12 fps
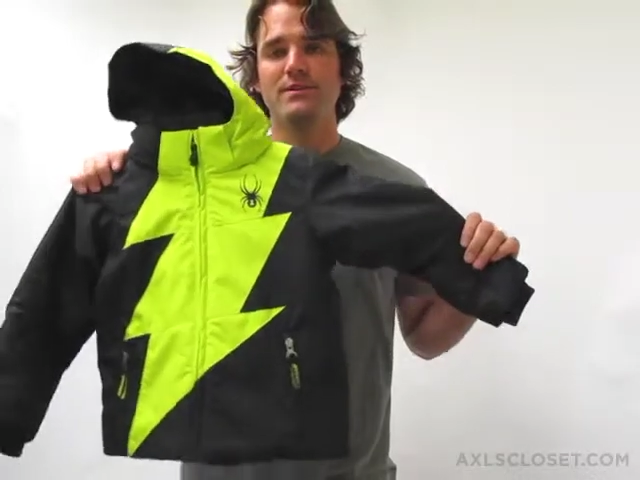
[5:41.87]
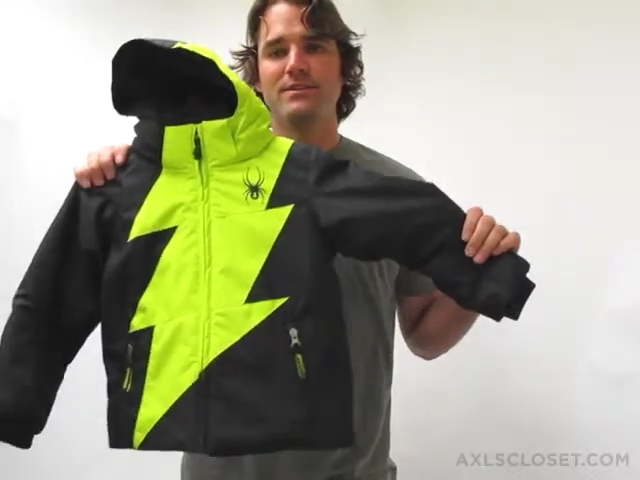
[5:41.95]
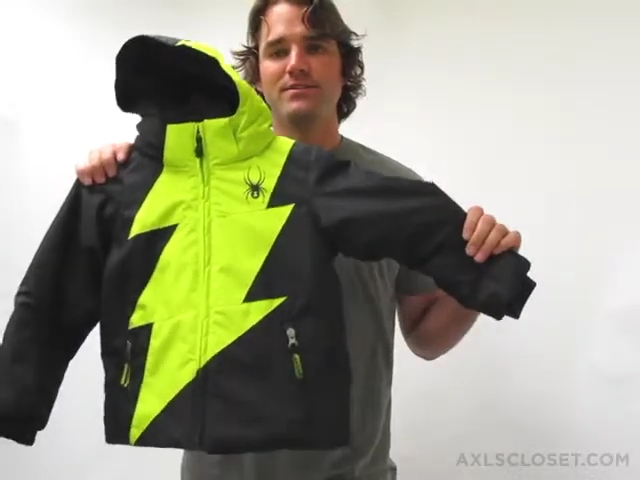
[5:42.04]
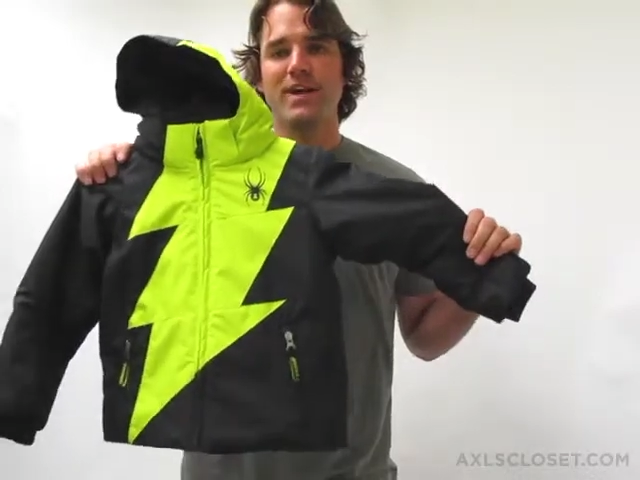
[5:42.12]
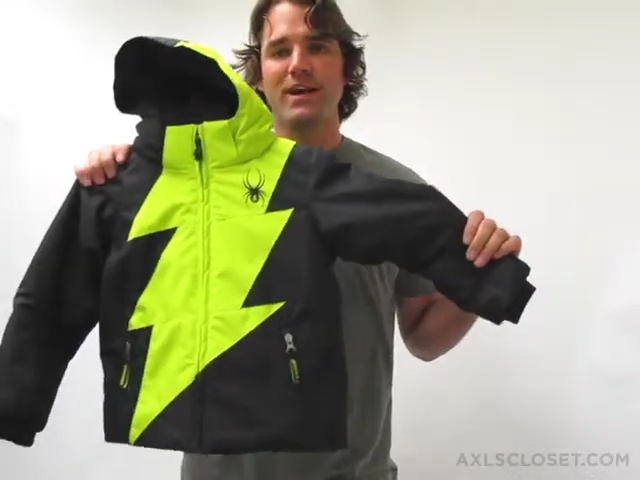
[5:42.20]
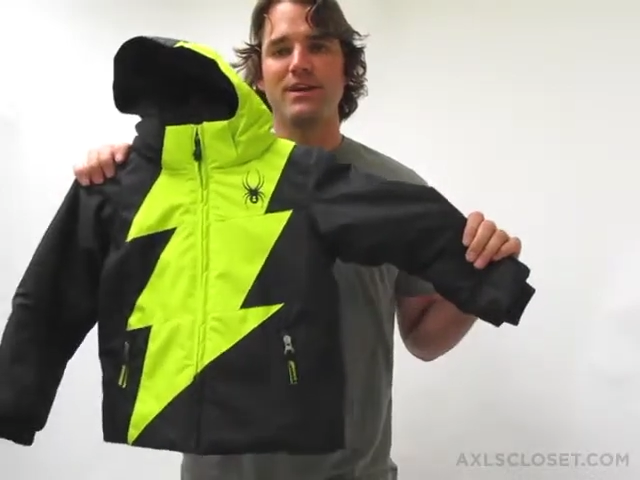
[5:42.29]

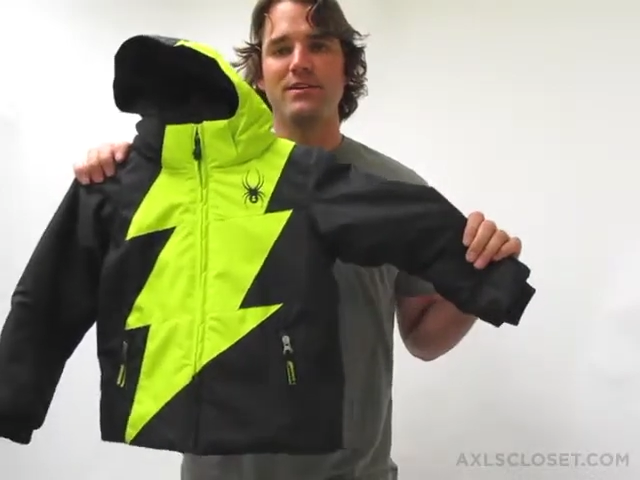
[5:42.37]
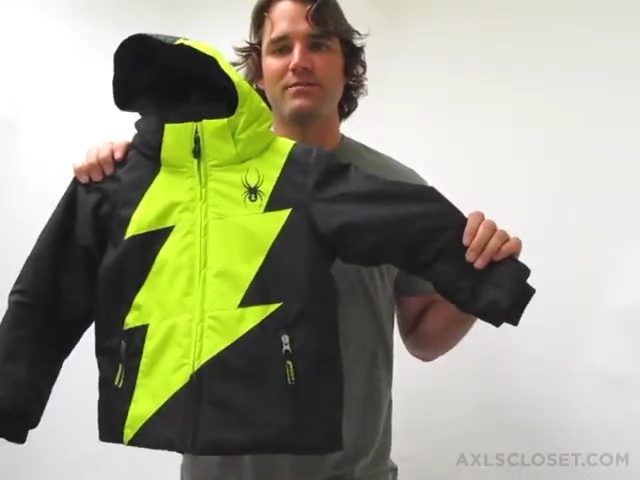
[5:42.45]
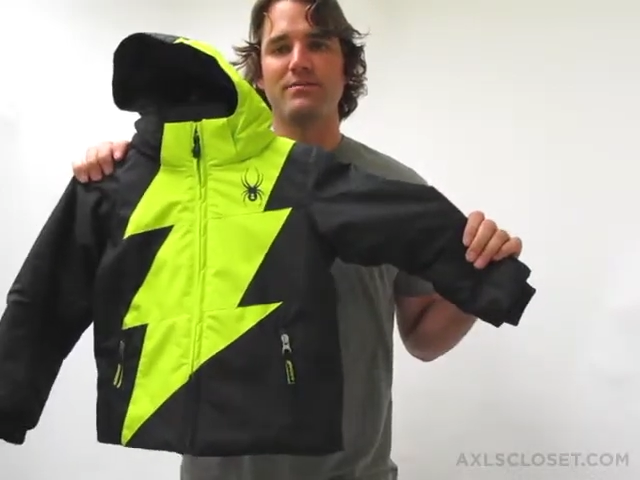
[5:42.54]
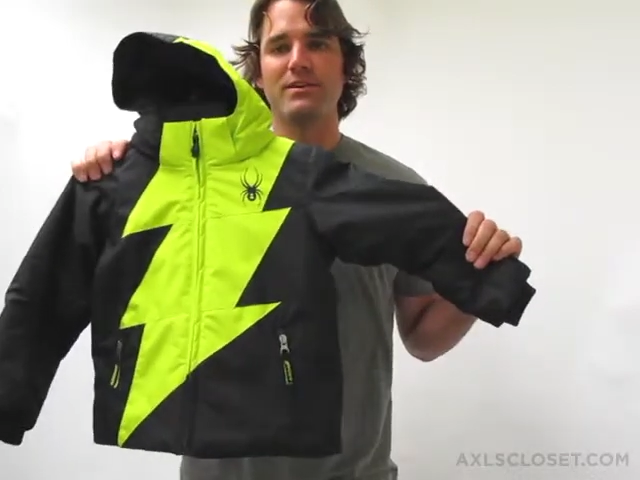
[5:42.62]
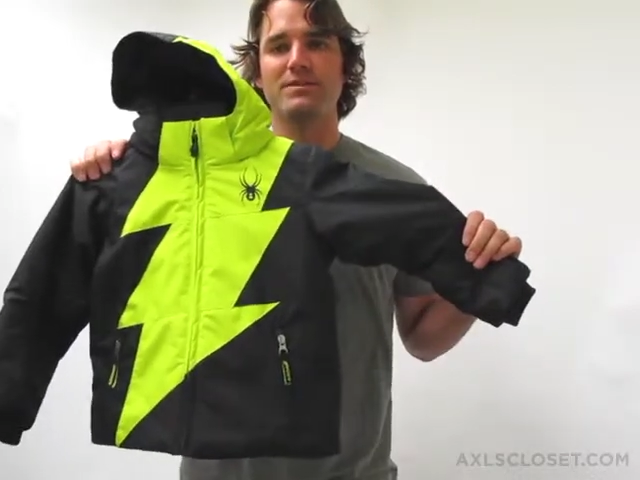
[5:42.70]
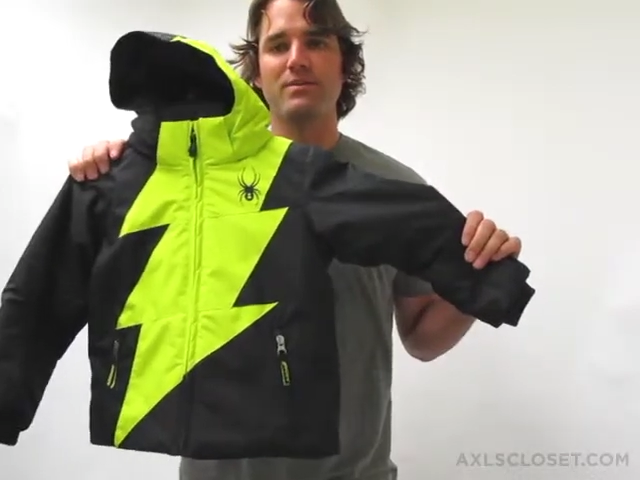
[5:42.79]
jacket
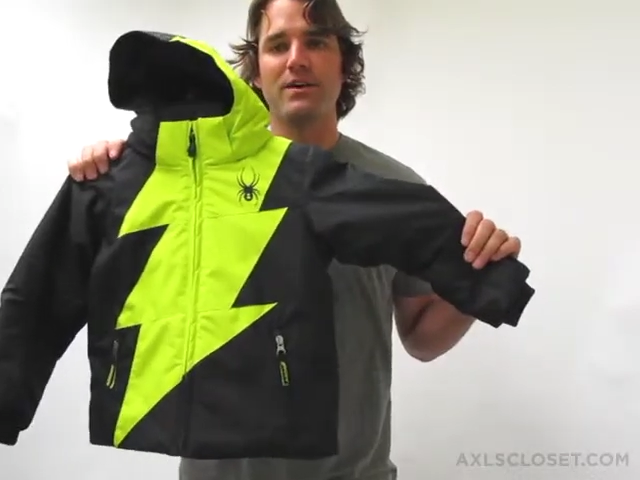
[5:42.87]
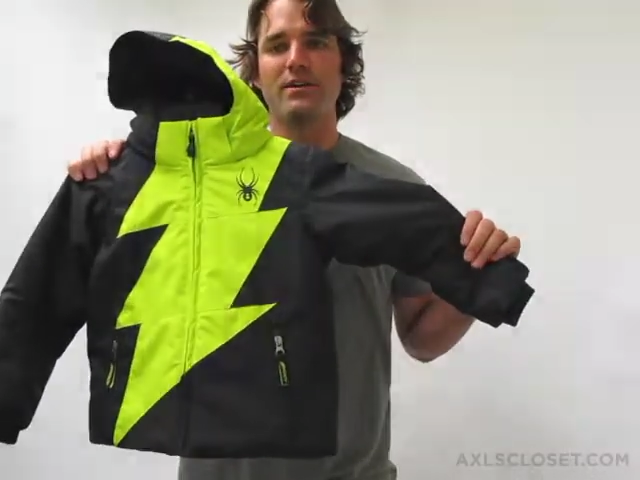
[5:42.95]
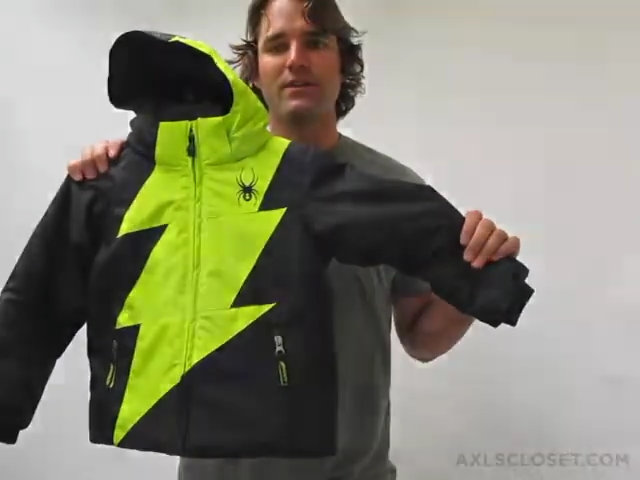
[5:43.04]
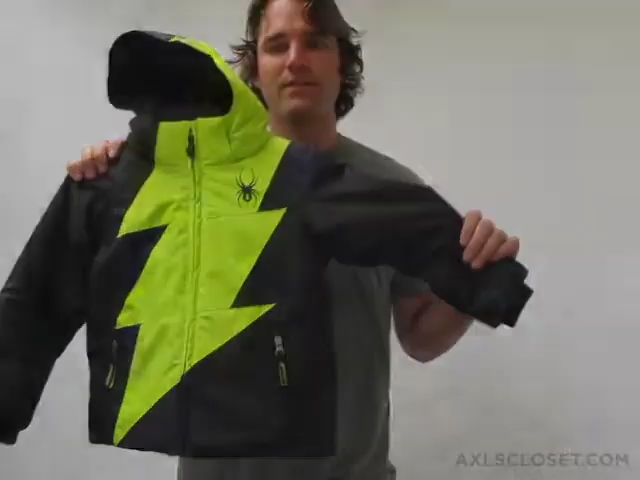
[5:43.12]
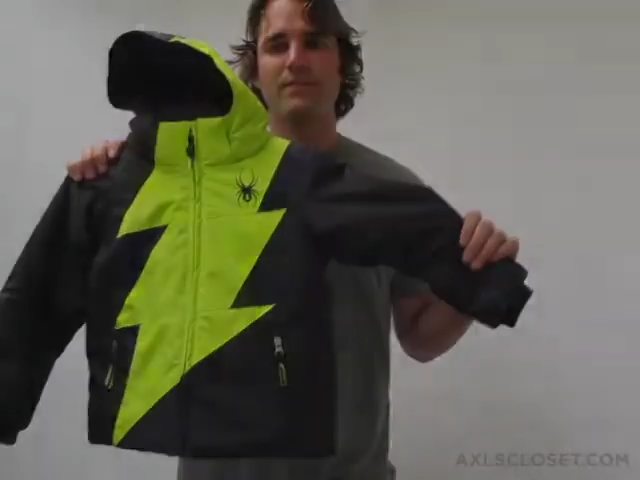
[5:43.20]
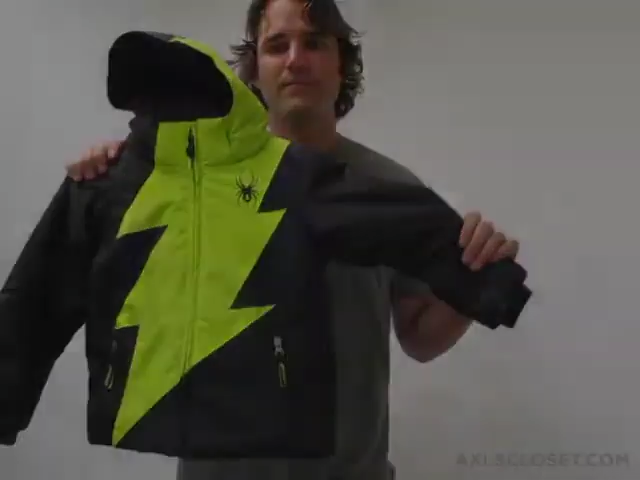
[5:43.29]
by Spyder.